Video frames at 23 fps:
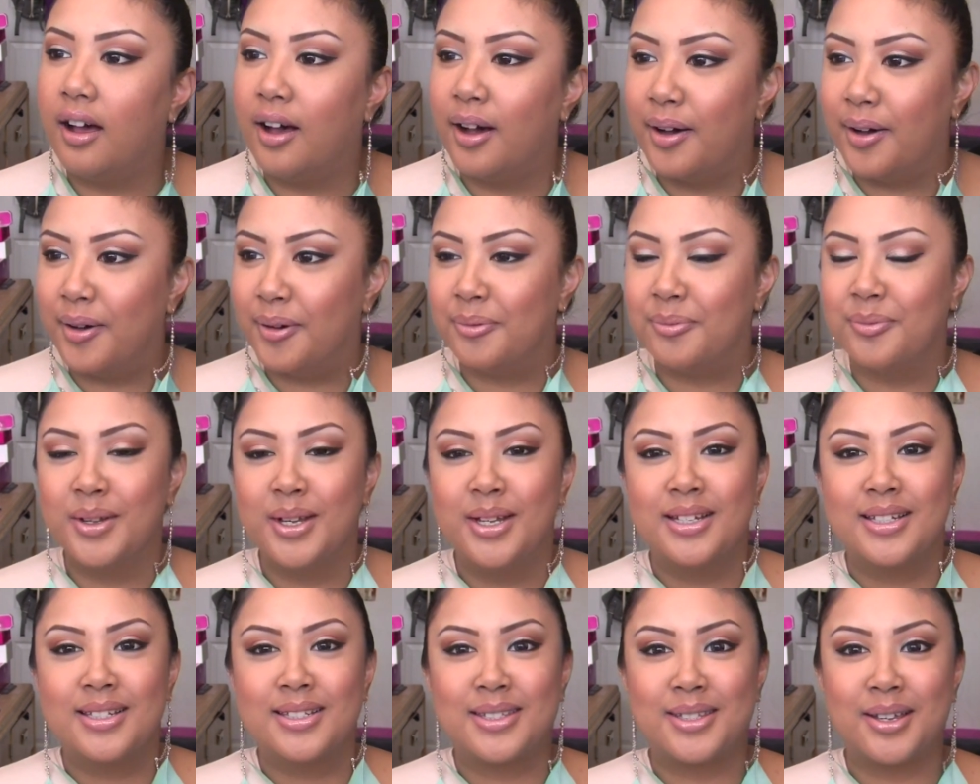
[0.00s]
Um,
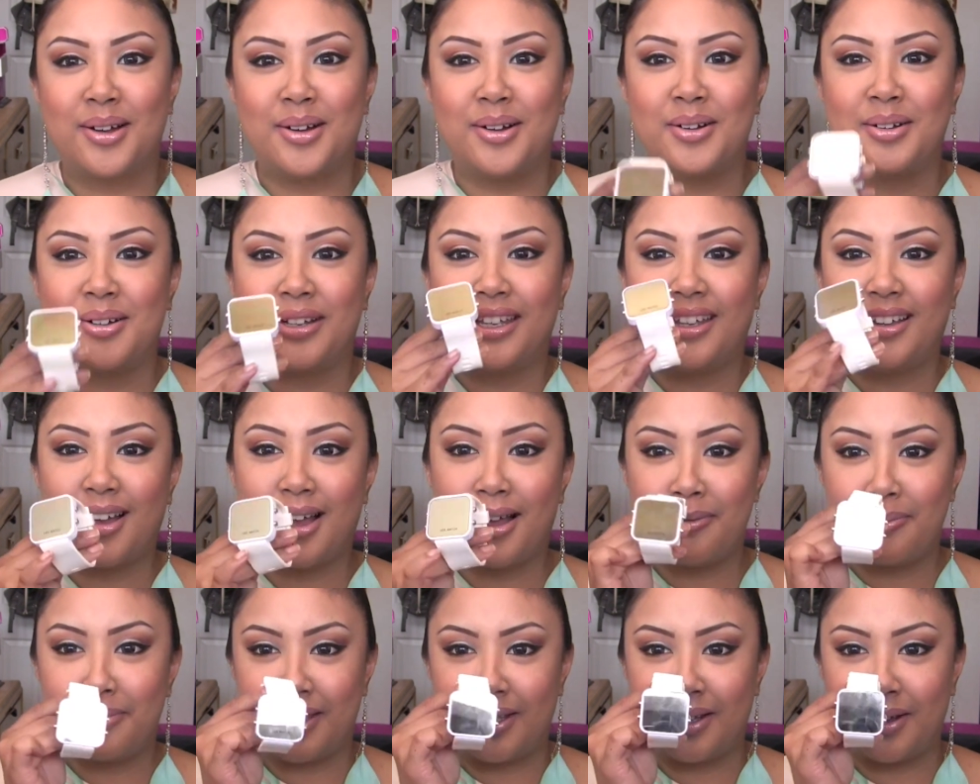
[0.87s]
so, he
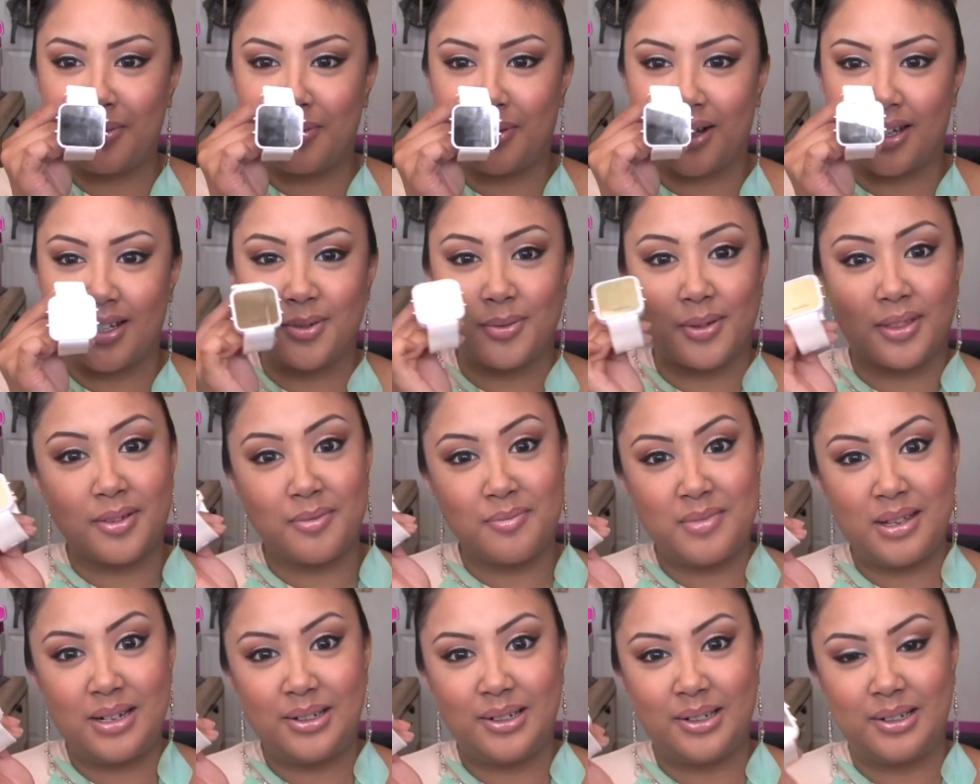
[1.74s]
got me a watch with a
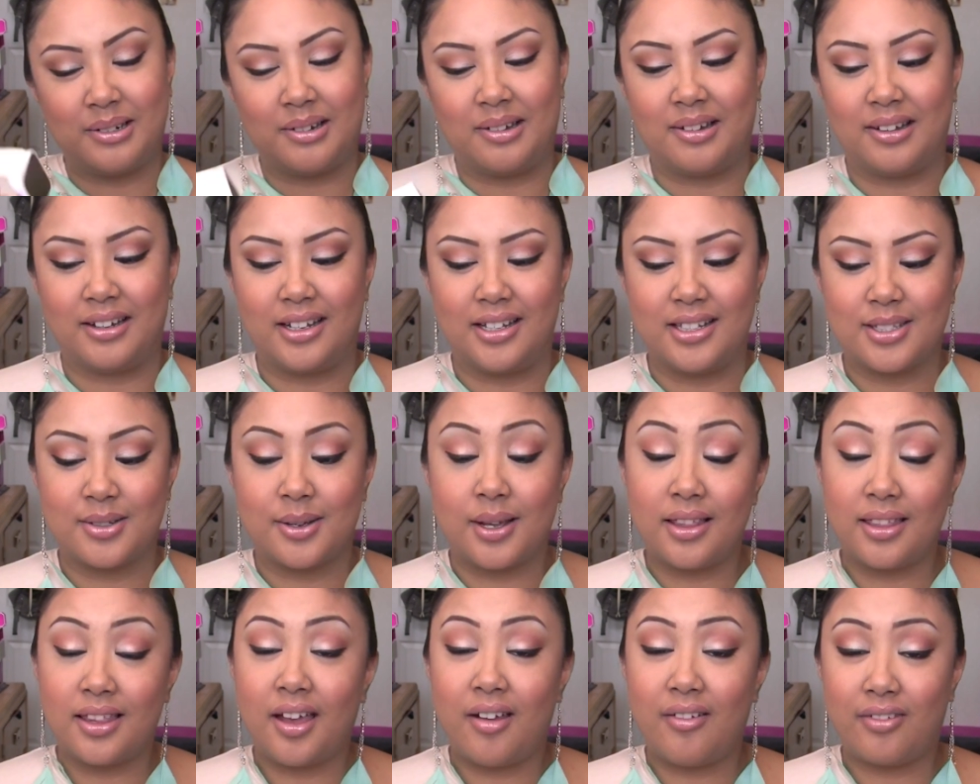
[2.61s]
mirror on it. So,
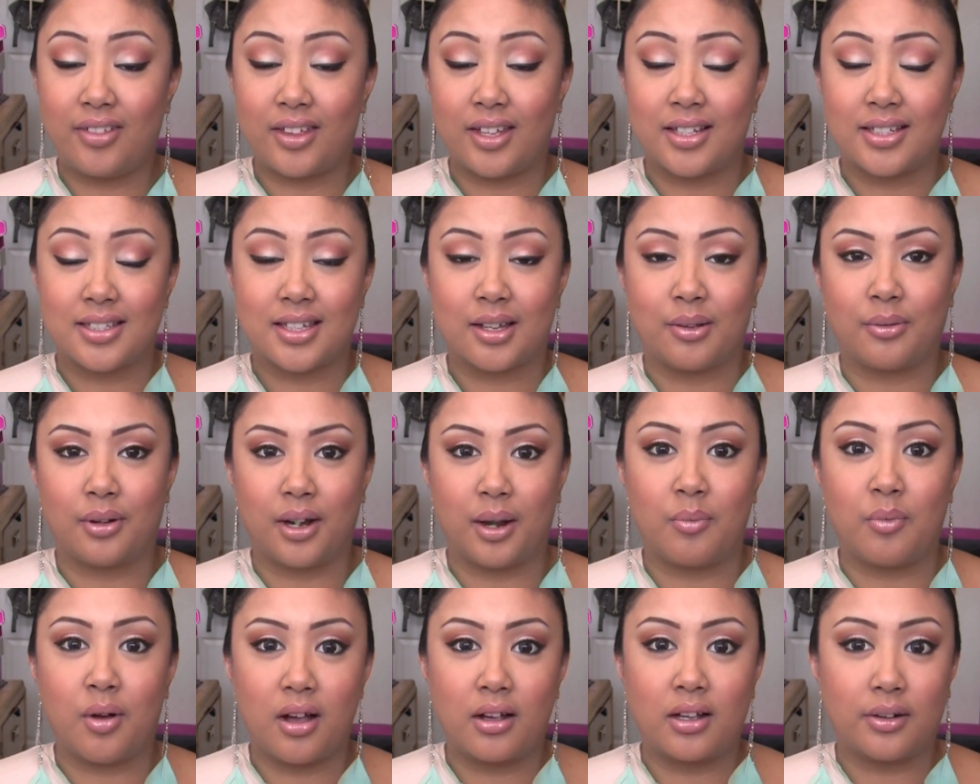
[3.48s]
I love this. Like, when
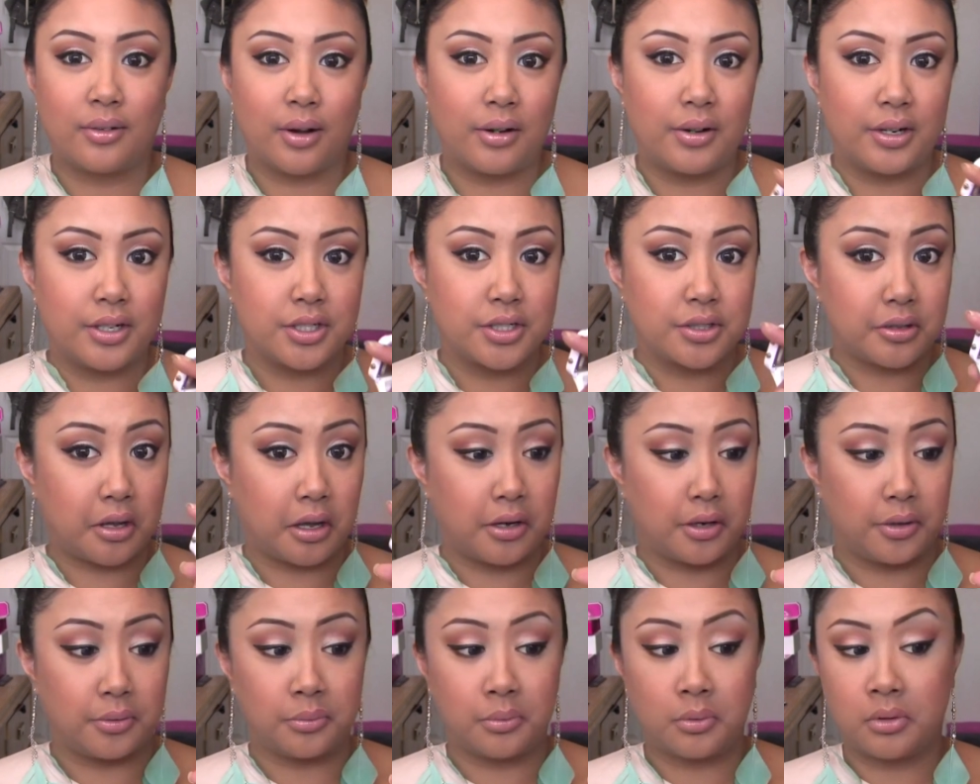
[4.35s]
I'm walking around, I just
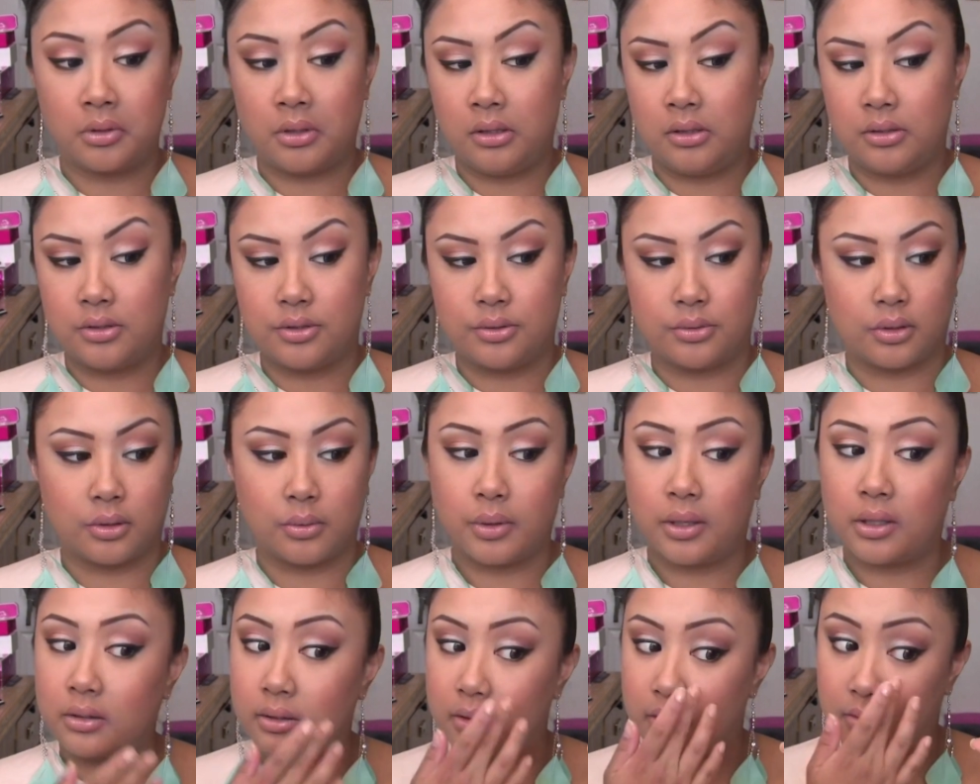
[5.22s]
kind of do a
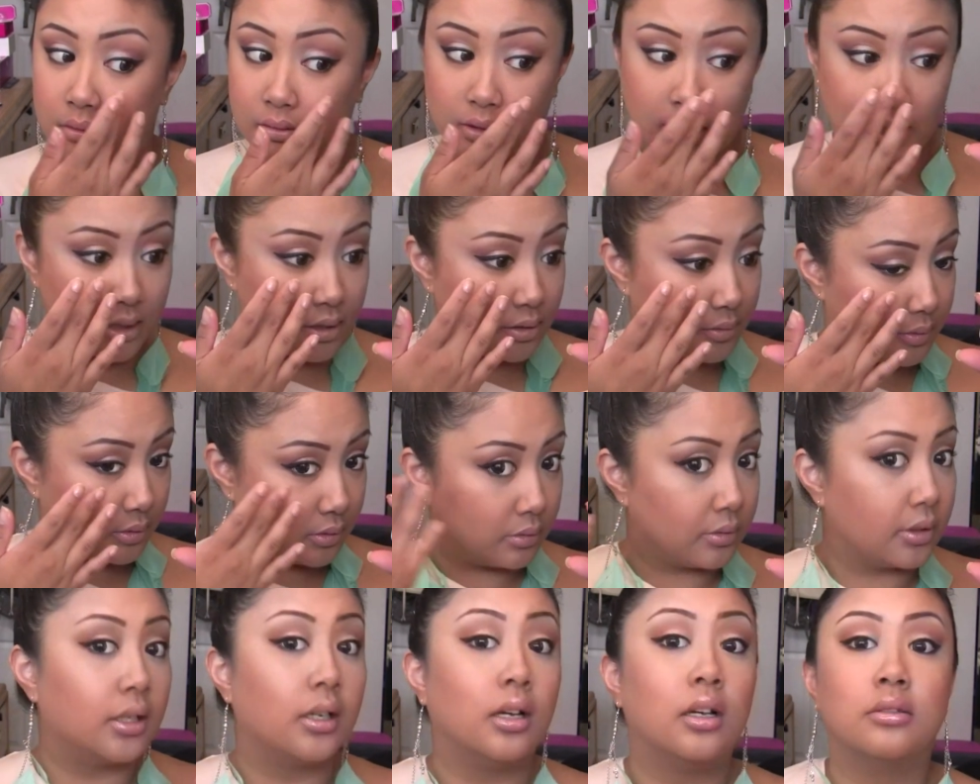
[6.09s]
quick little glance real
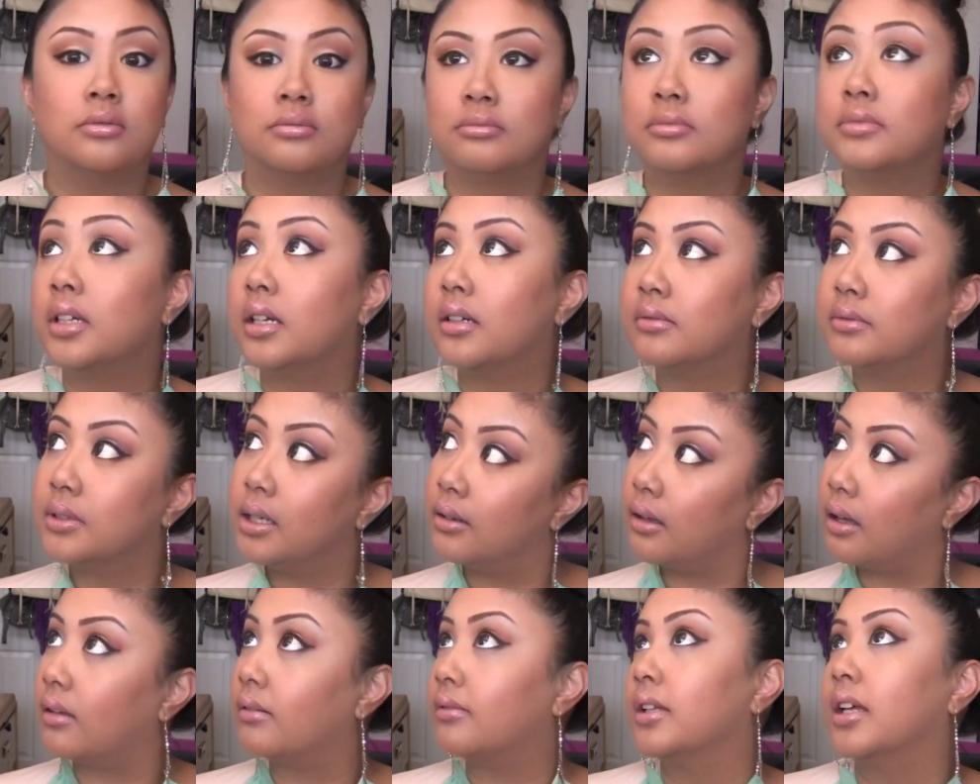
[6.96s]
quick. Oh, yeah,
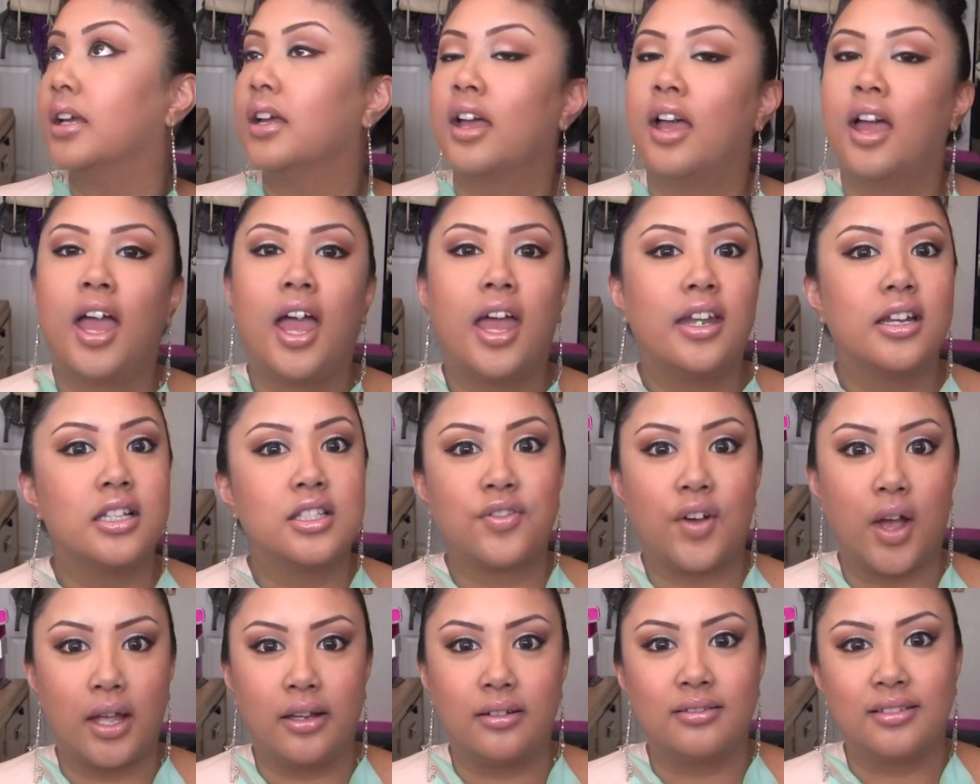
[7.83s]
okay. And it's
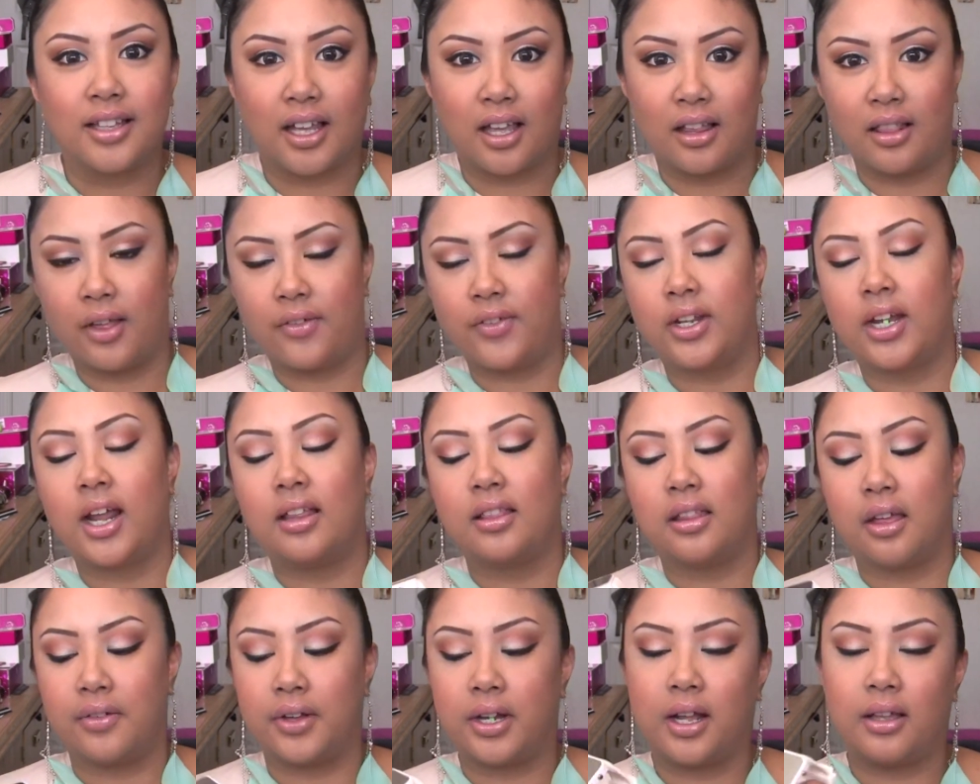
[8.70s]
fine. Like, I love it. I
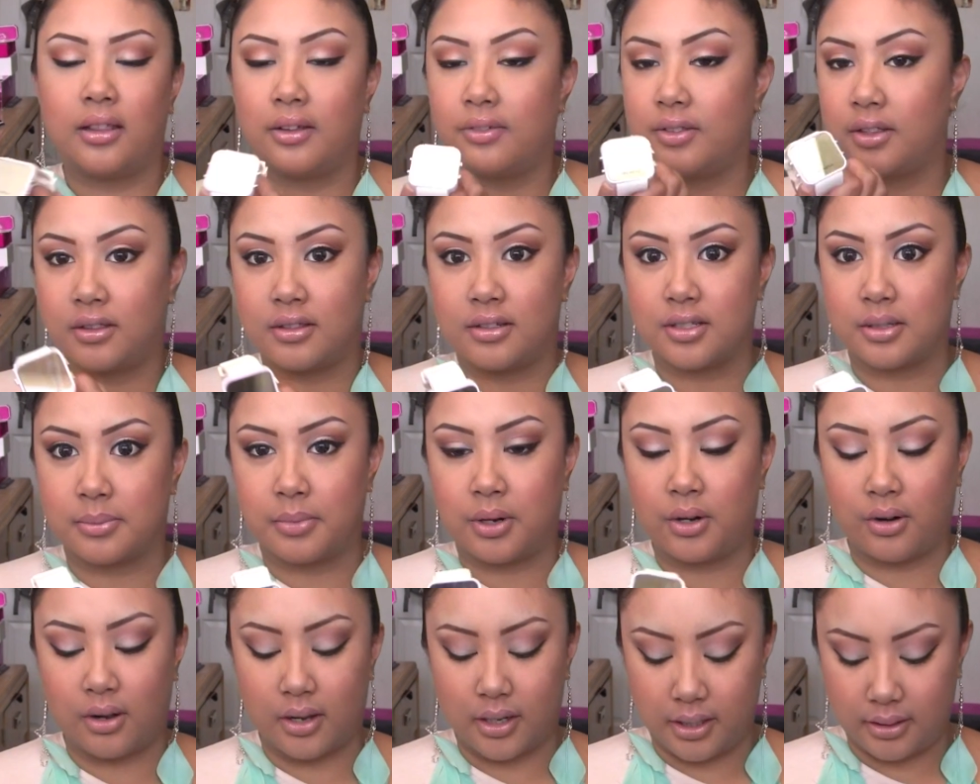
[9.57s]
love it. I love that there's a
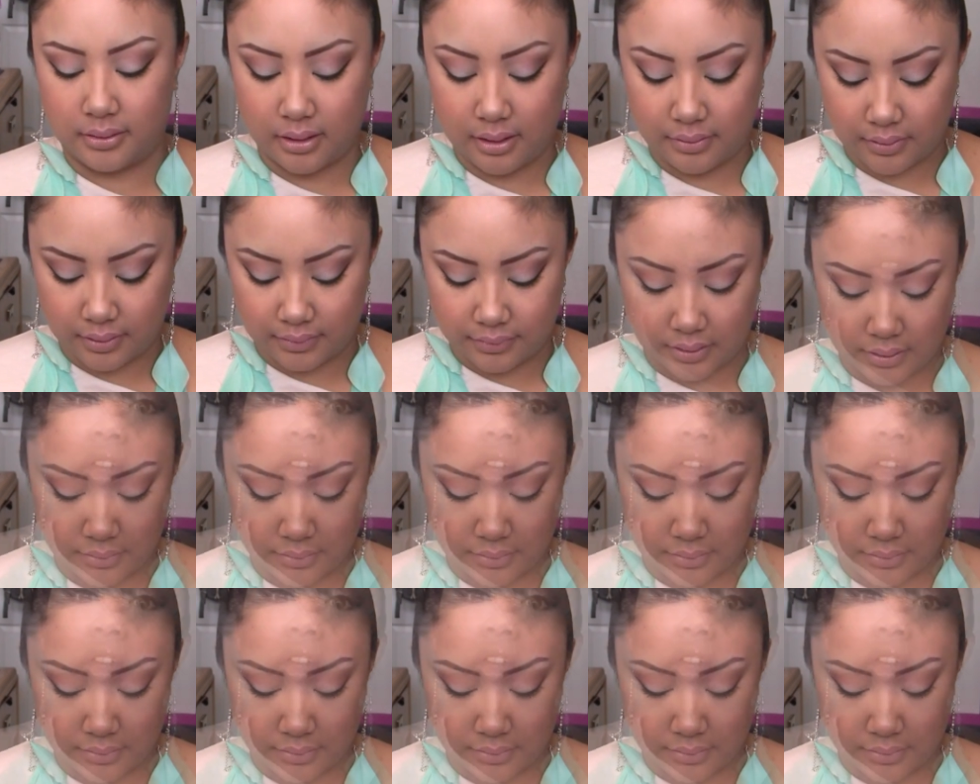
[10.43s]
mirror on it. Love, love,